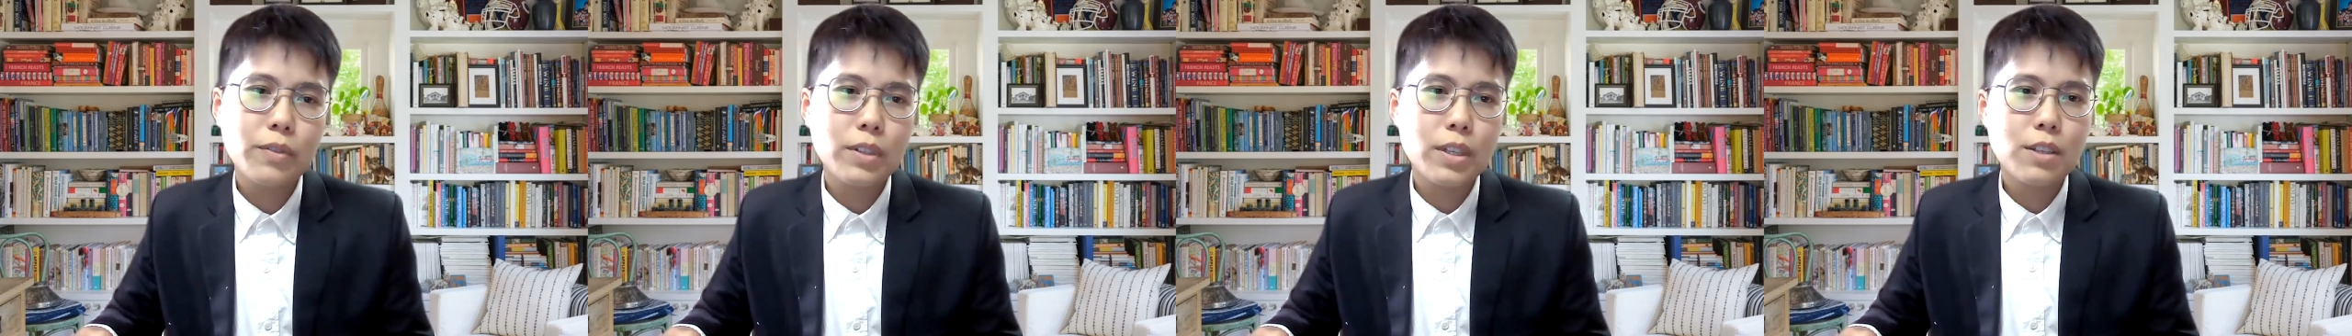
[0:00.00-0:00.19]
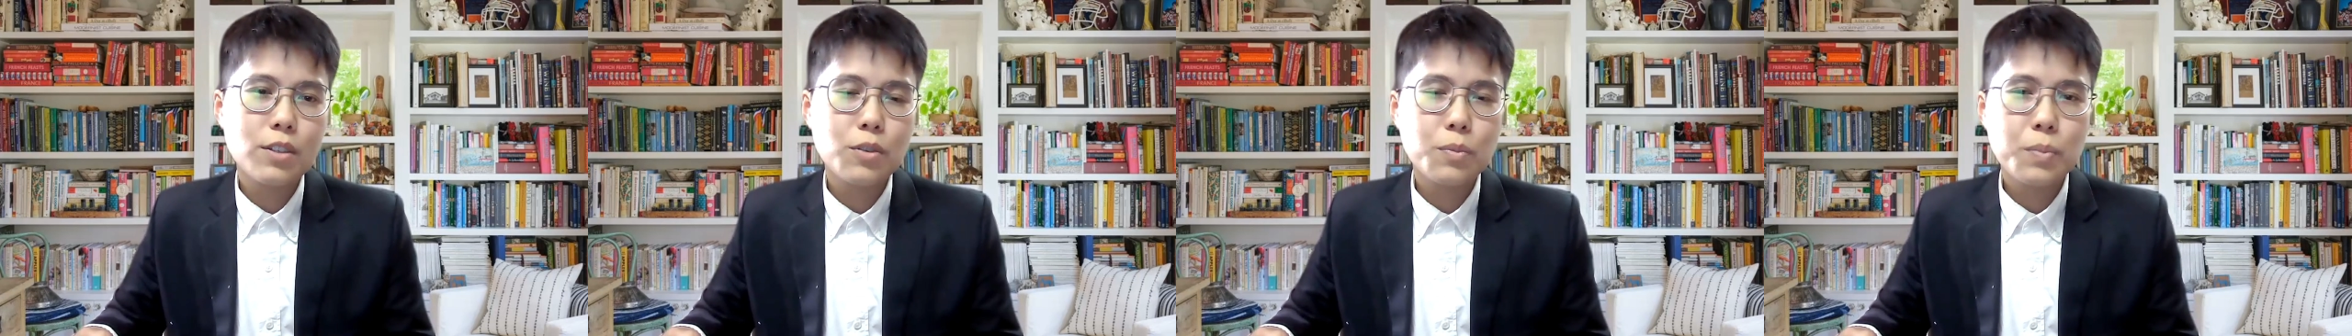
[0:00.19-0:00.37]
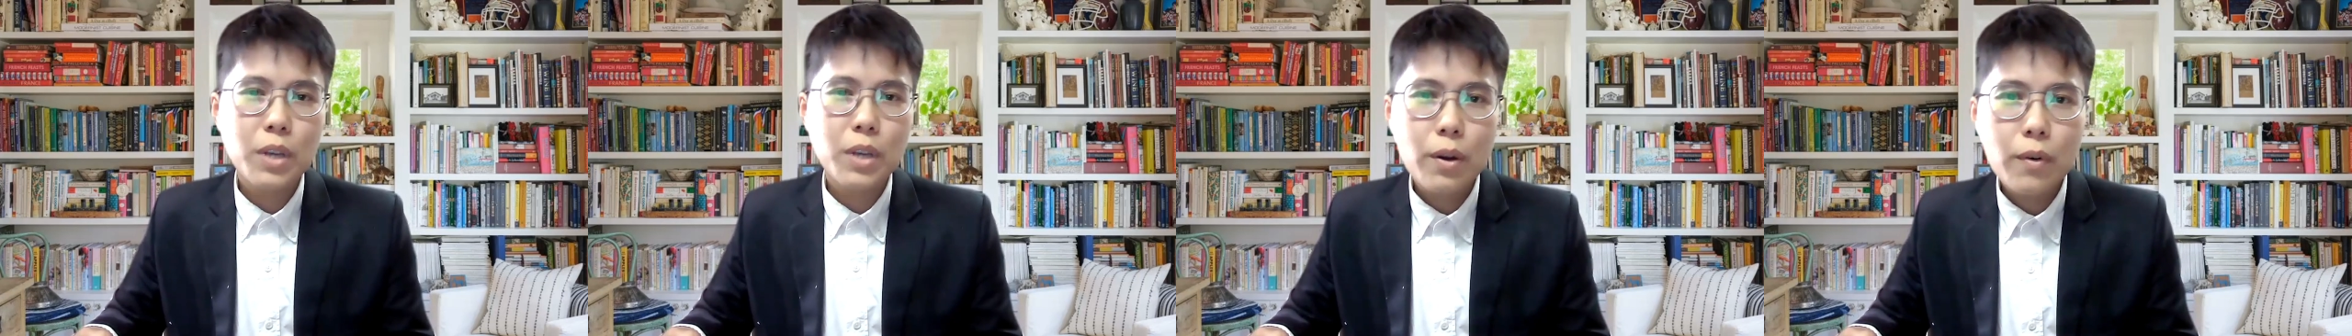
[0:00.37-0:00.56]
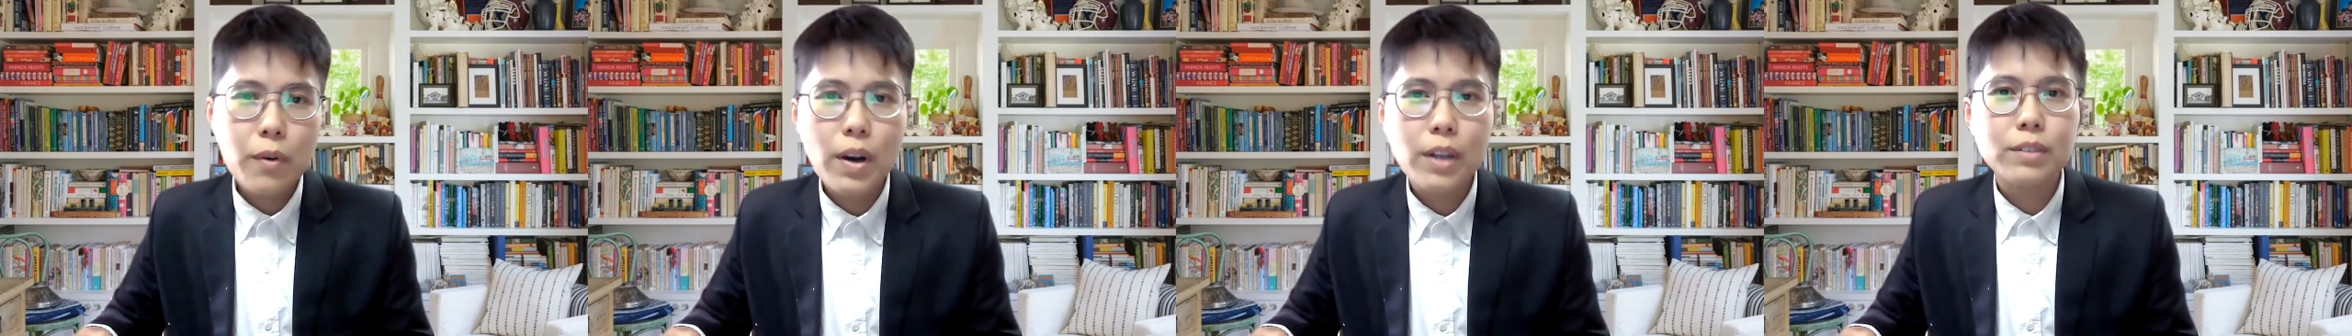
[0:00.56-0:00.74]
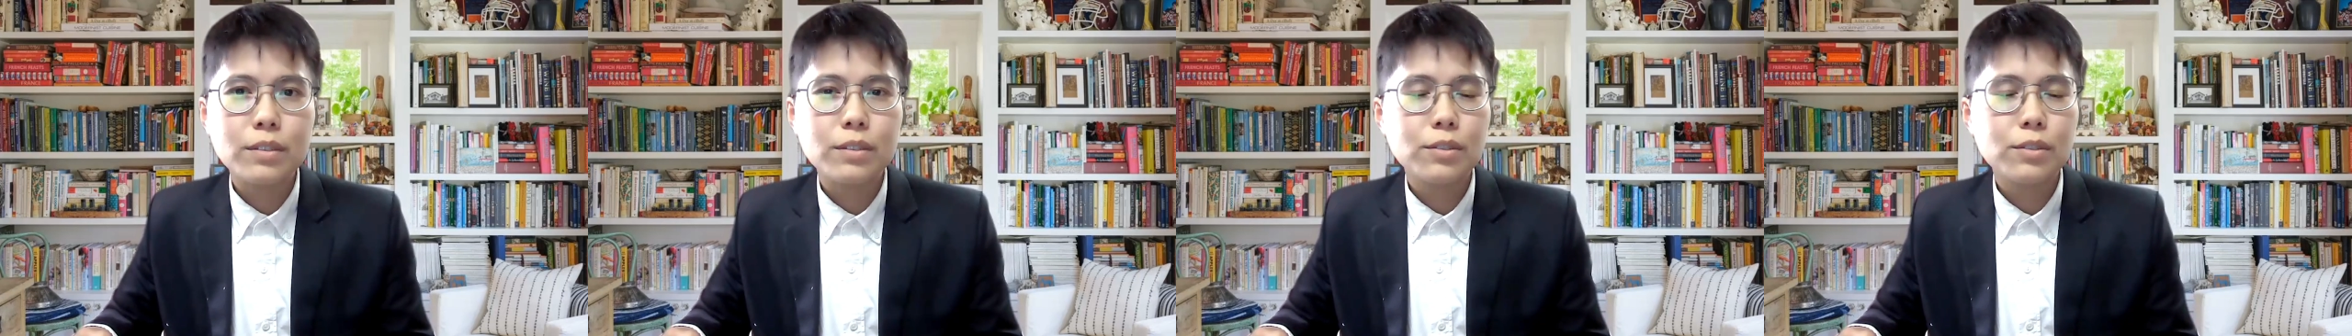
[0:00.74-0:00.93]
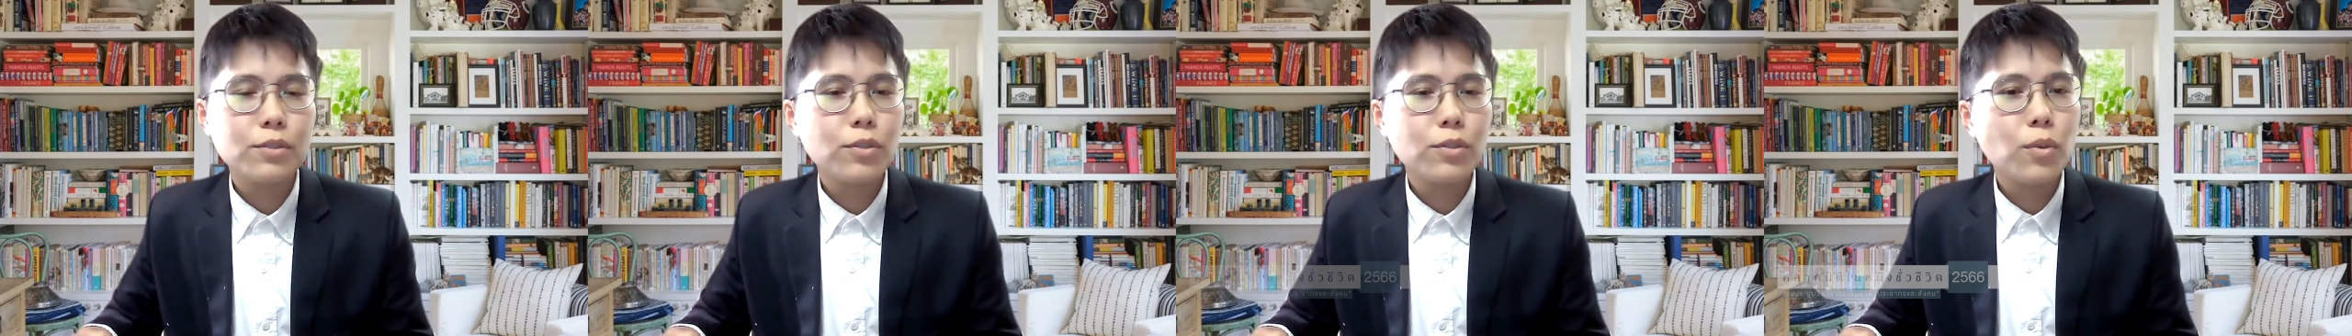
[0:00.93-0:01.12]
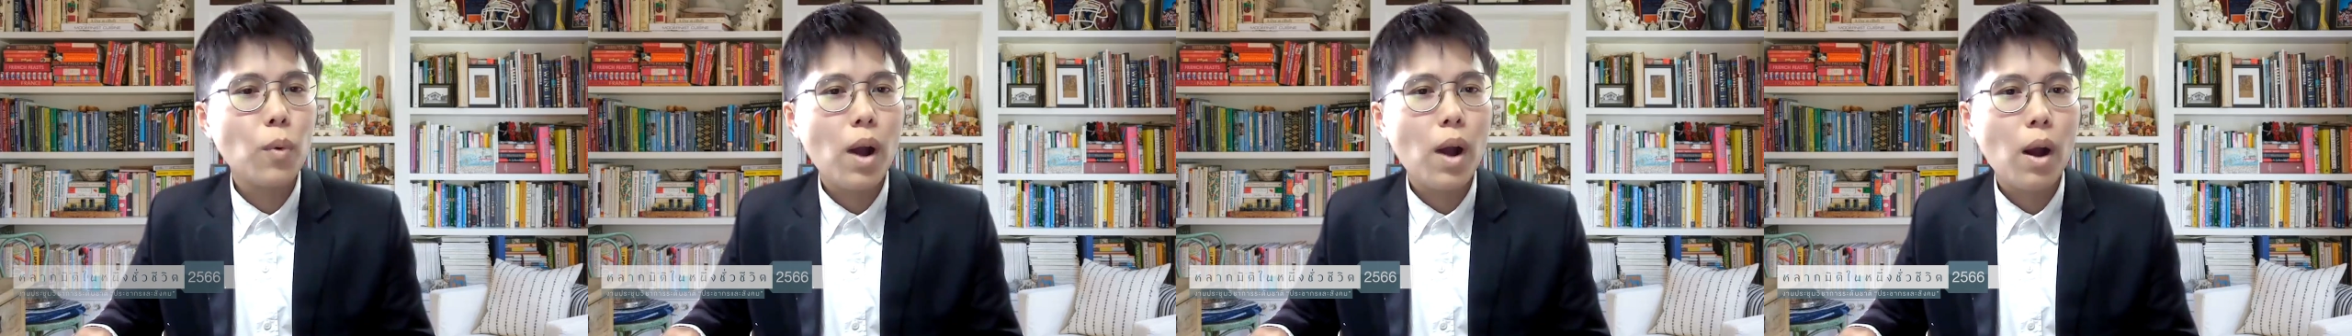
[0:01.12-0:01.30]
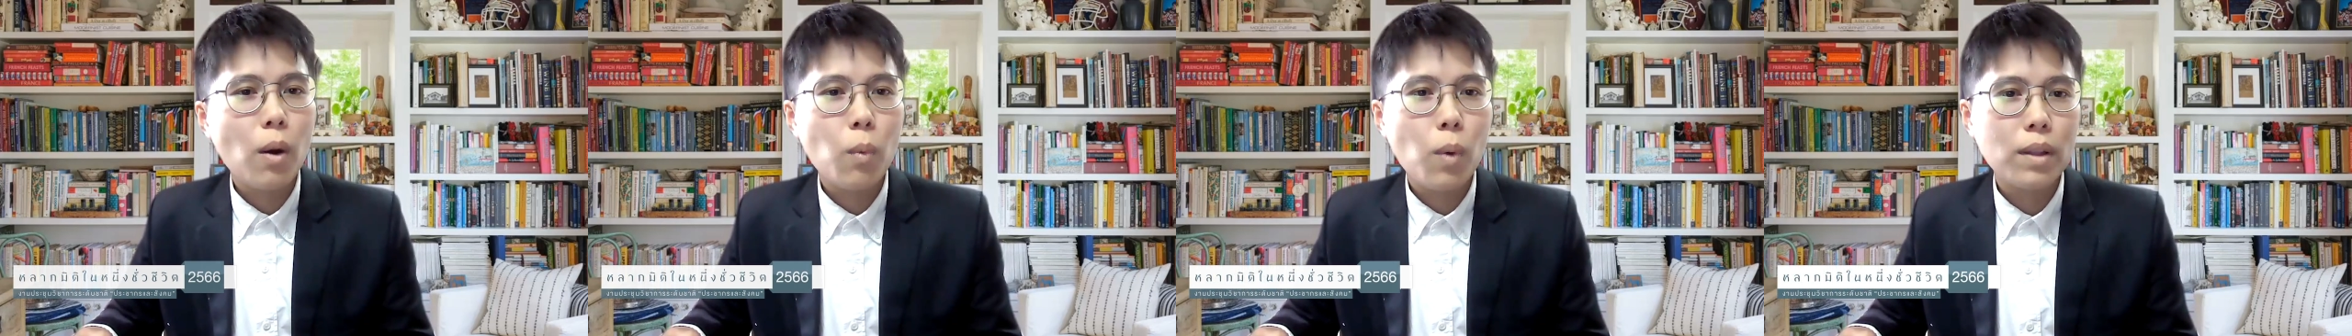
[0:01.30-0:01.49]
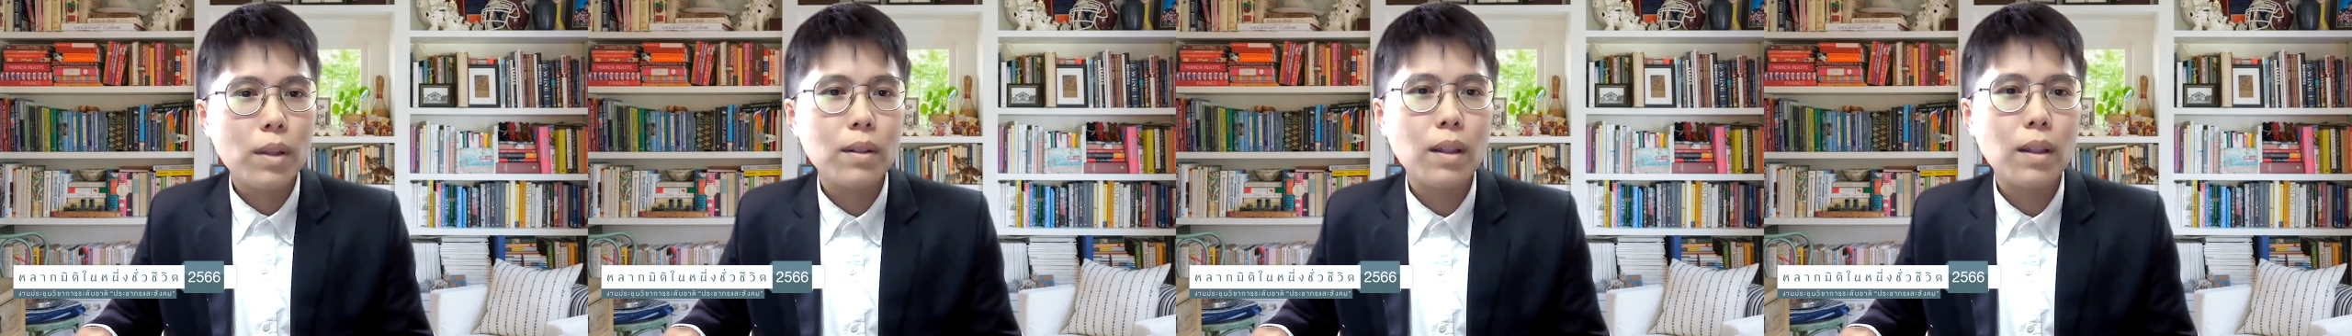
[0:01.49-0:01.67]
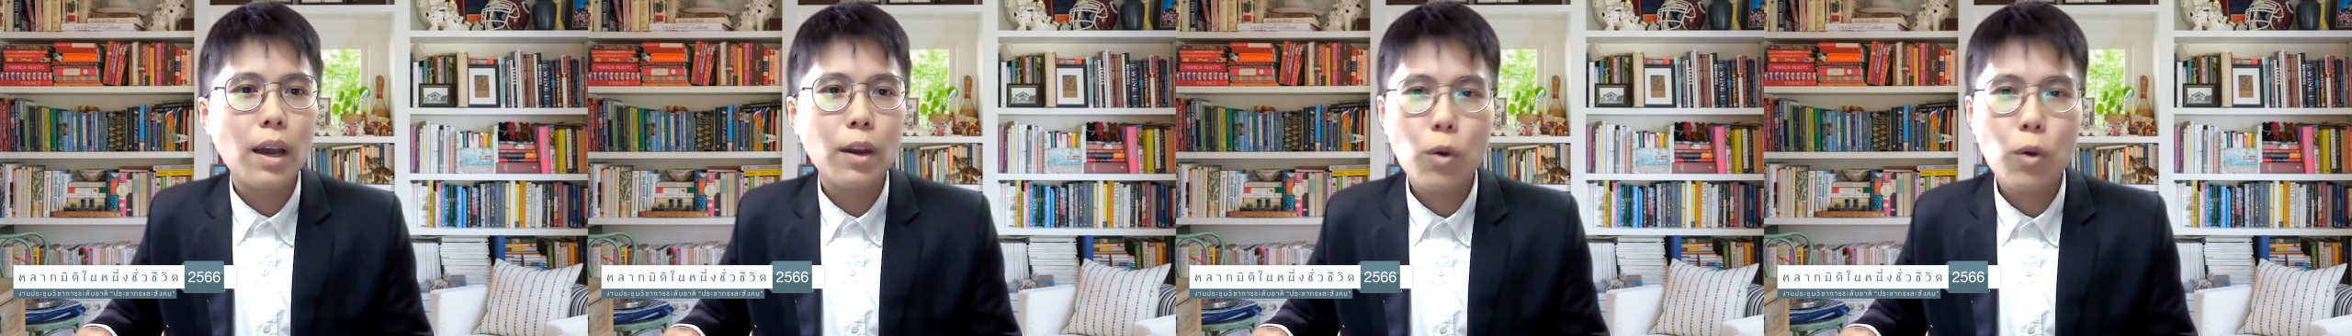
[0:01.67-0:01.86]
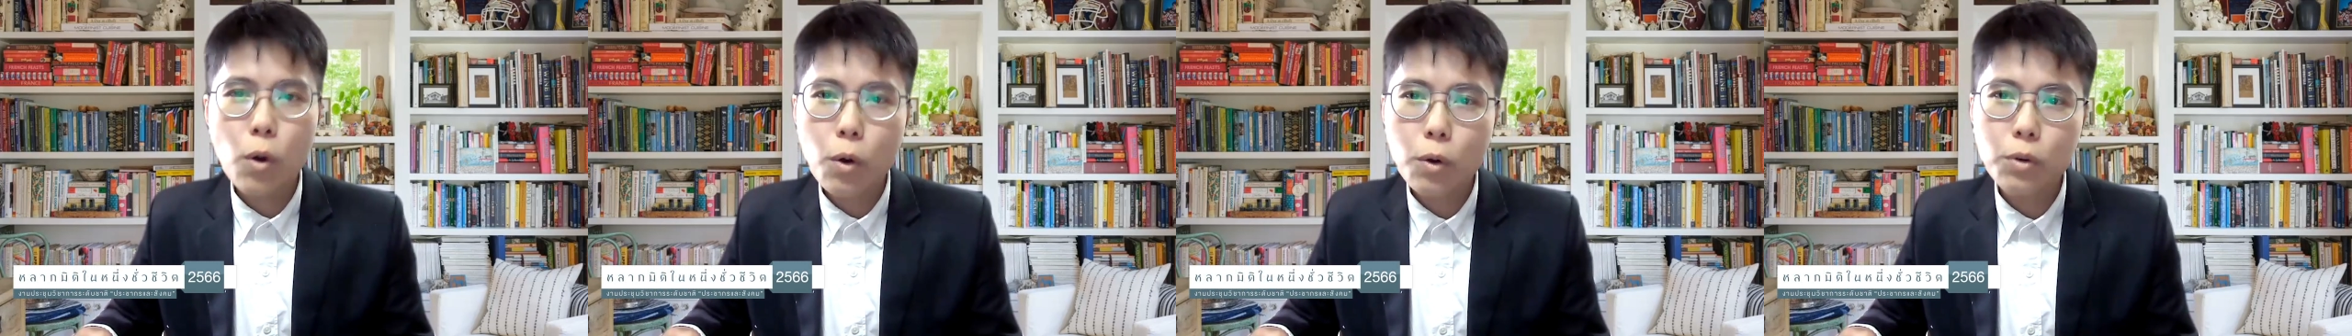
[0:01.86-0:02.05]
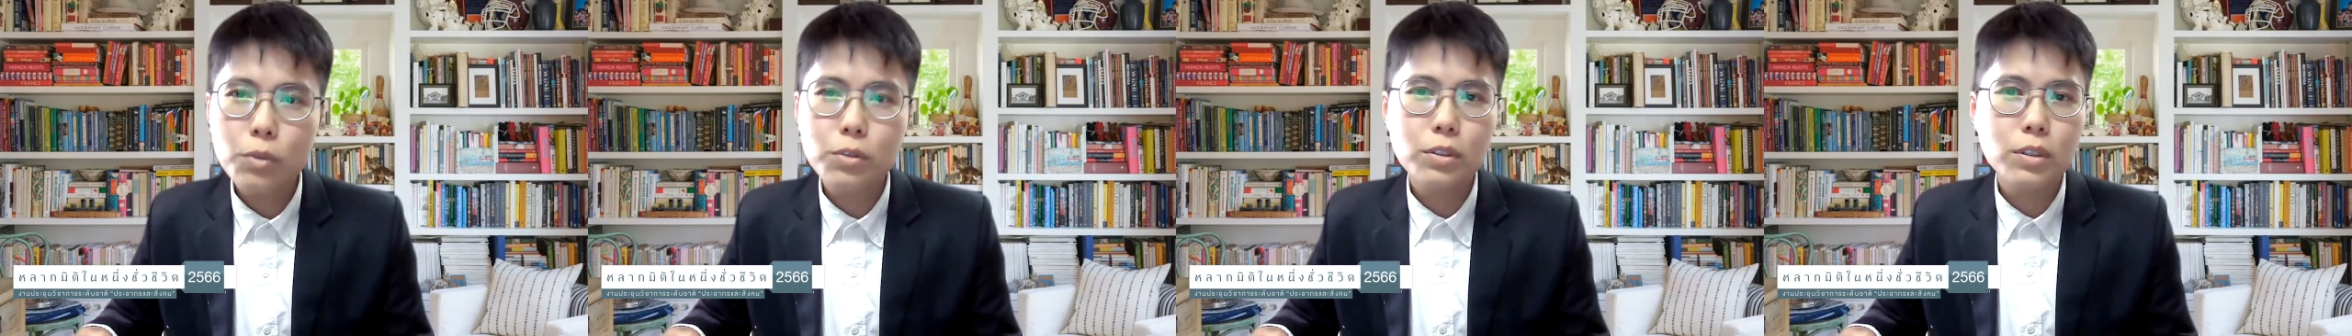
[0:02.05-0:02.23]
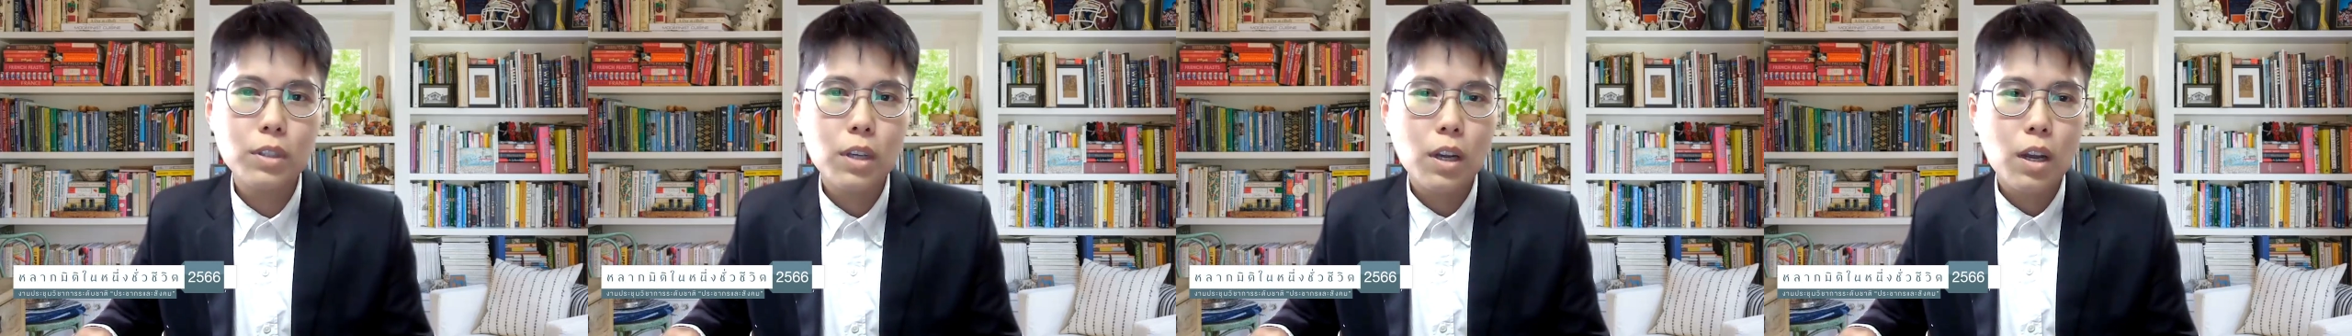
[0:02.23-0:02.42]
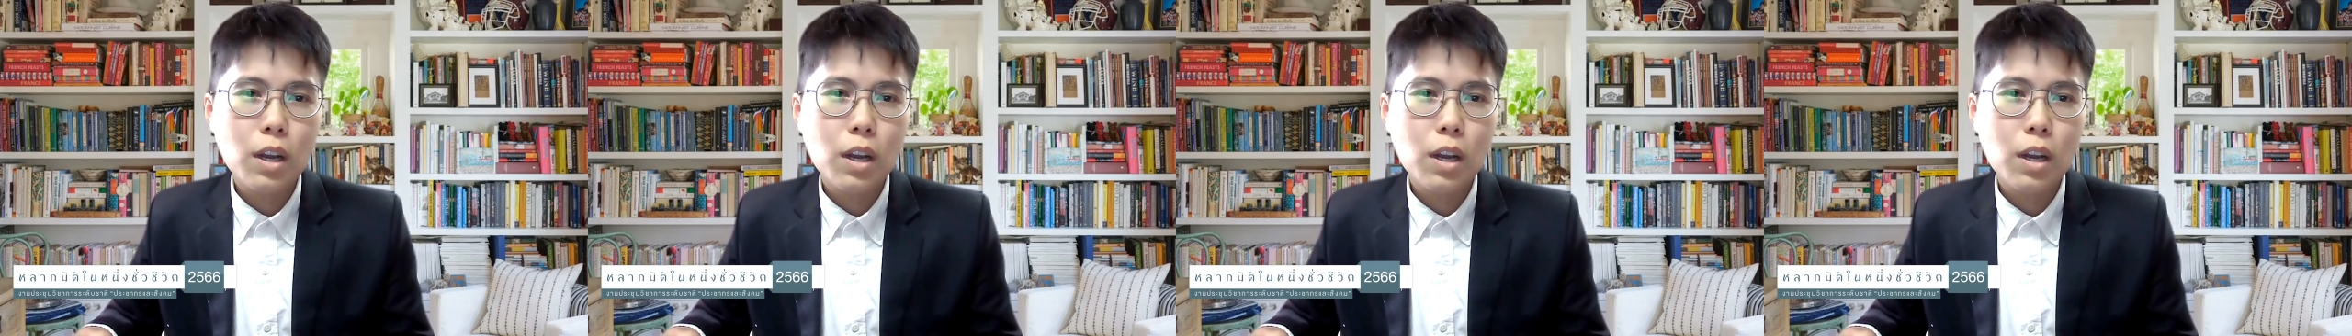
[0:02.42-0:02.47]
the experience throughout one life course,